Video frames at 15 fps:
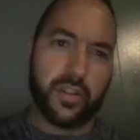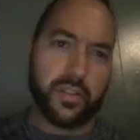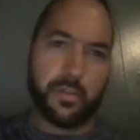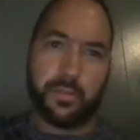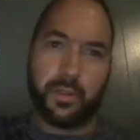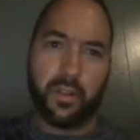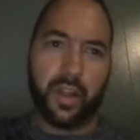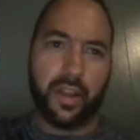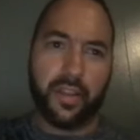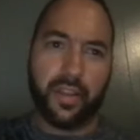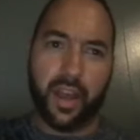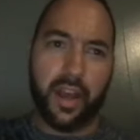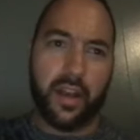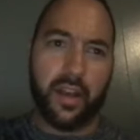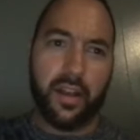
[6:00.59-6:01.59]
something like
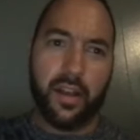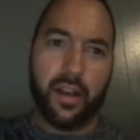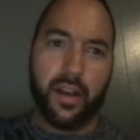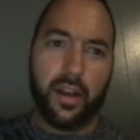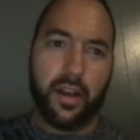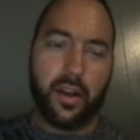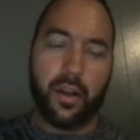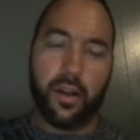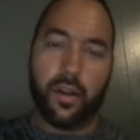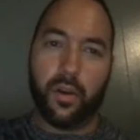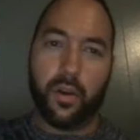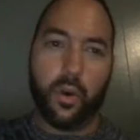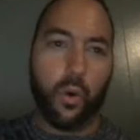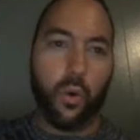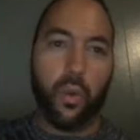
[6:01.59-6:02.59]
that. Uh, a
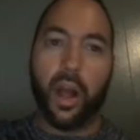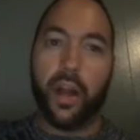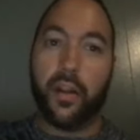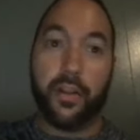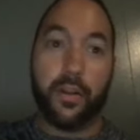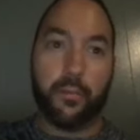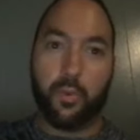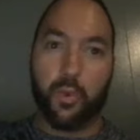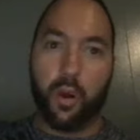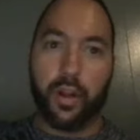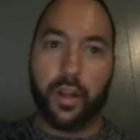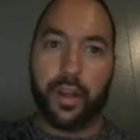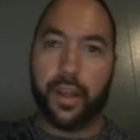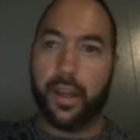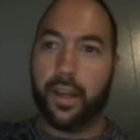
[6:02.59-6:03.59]
whole lot of them running.